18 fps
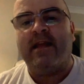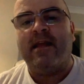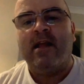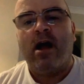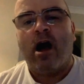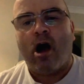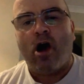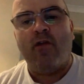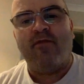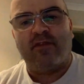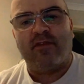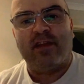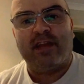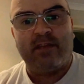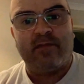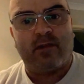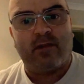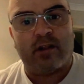Hopefully
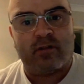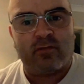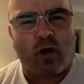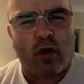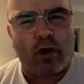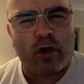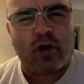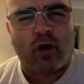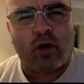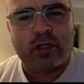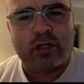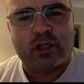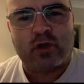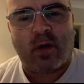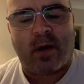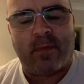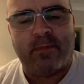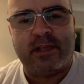you've got the right kind of
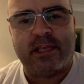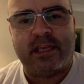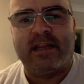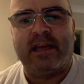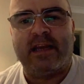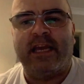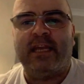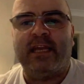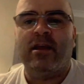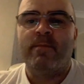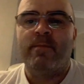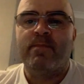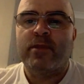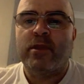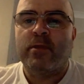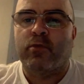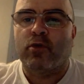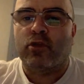swab that you need. You
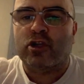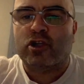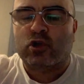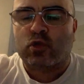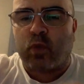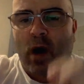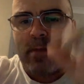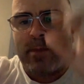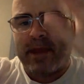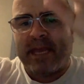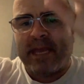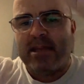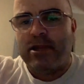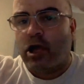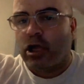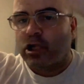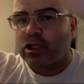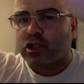put the swab in,
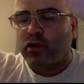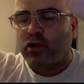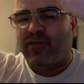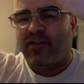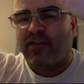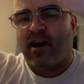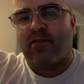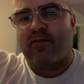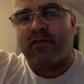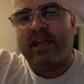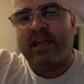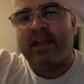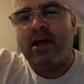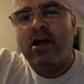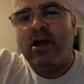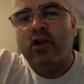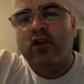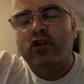not too far in,
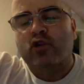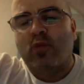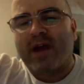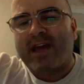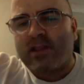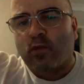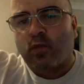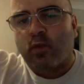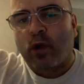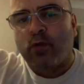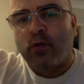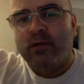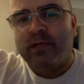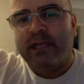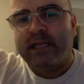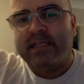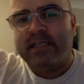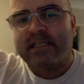to where the wound
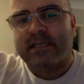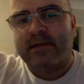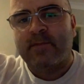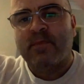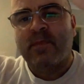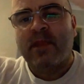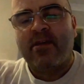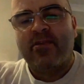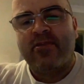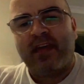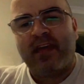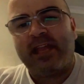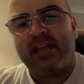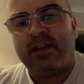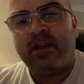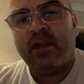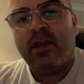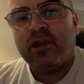is. Then
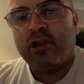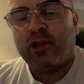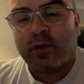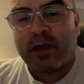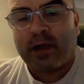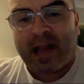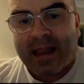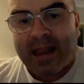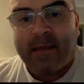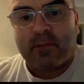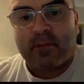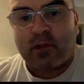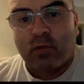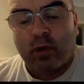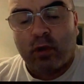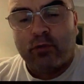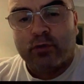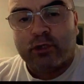you clamp the
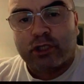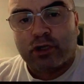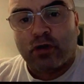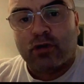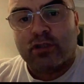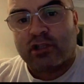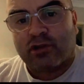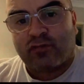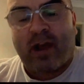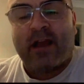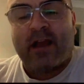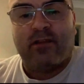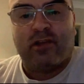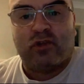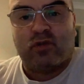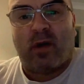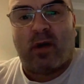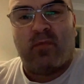wound shut around the
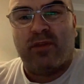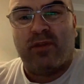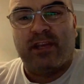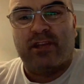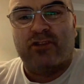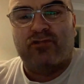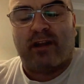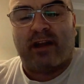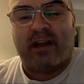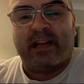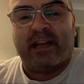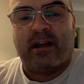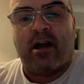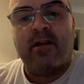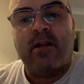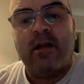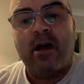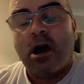swab with the adrenaline on
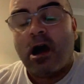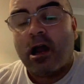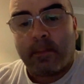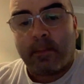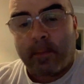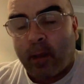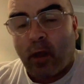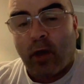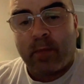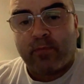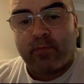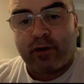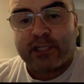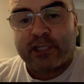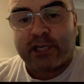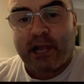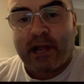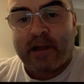and apply
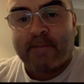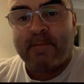pressure.